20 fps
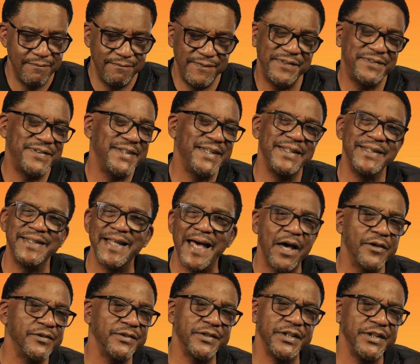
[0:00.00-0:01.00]

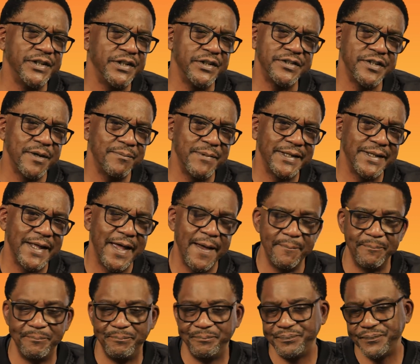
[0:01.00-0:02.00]
$15,000 a year, something like
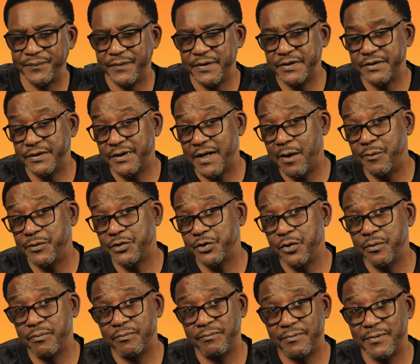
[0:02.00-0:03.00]
that. So that was
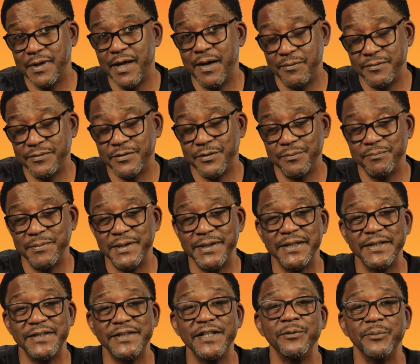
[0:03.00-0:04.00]
gonna, I was gonna be
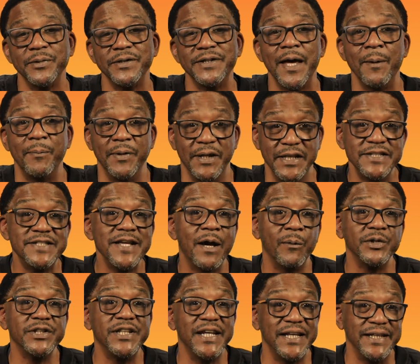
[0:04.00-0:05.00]
content with that, but at least I
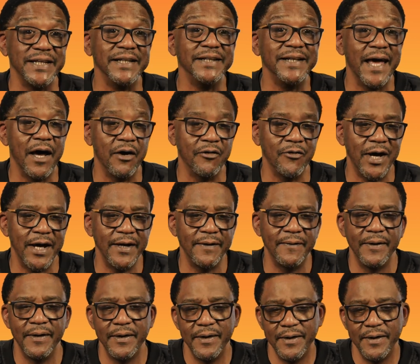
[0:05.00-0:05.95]
was getting it now, right?